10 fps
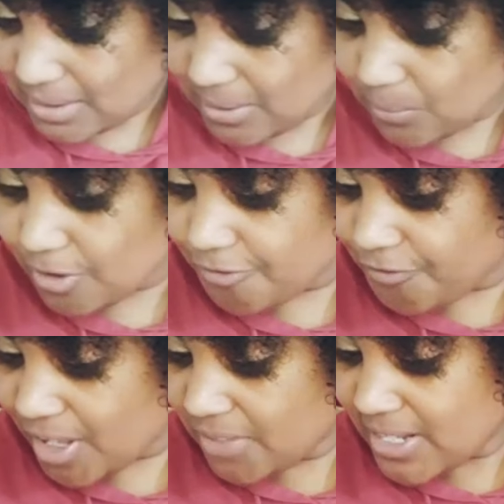We'll
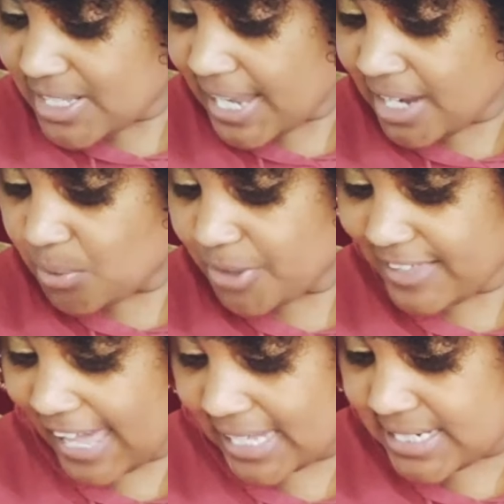fill in the tank with
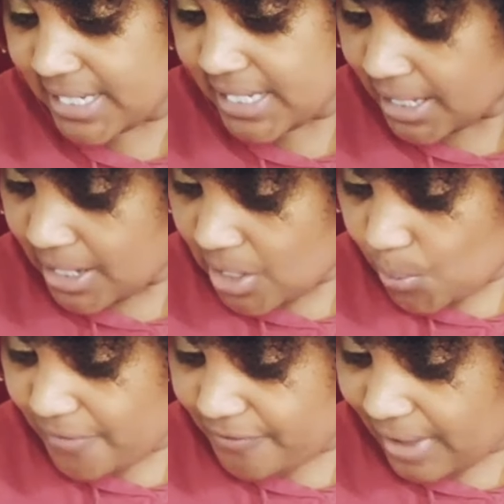candy.
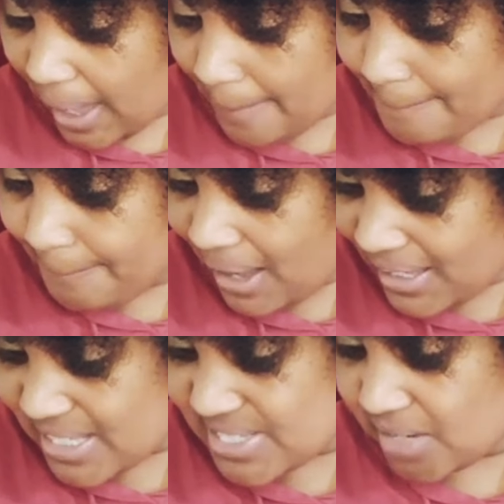We've got
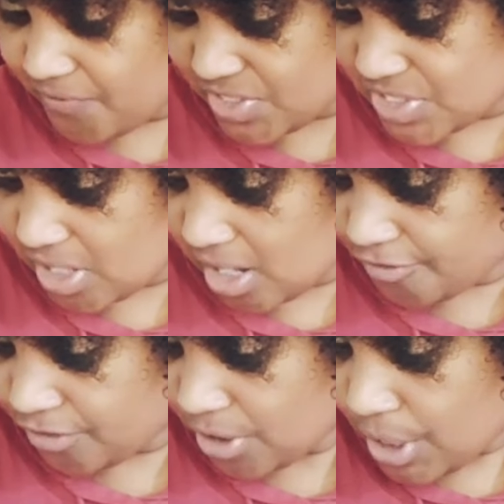buckets of the stuff.
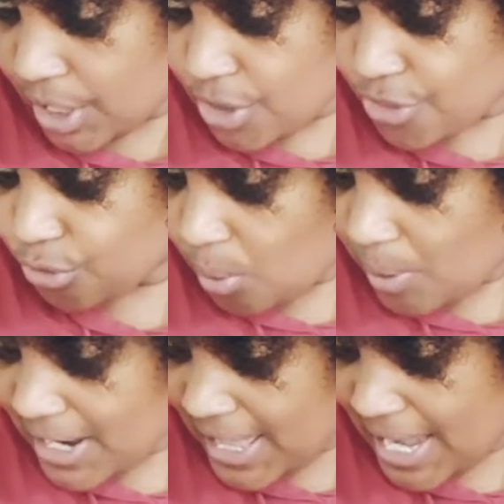
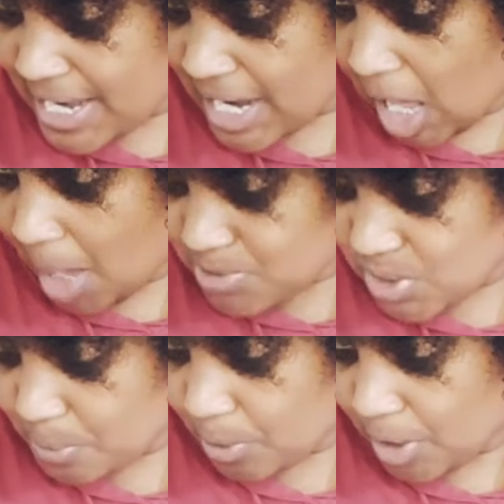Throw it in up
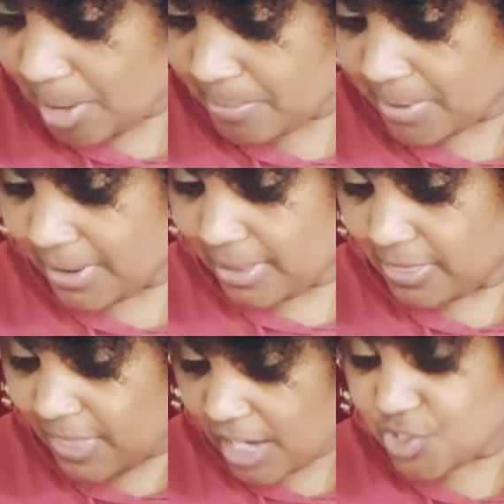to the
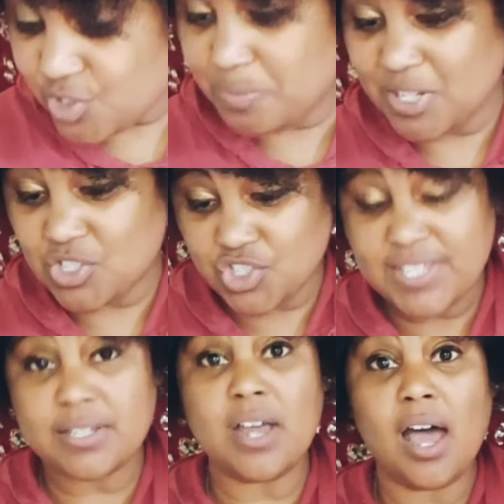brim. That should be
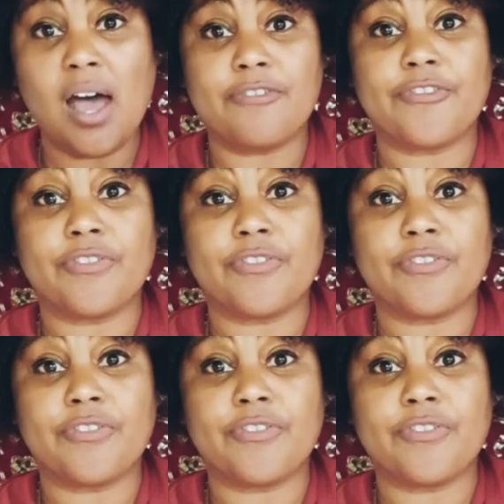just enough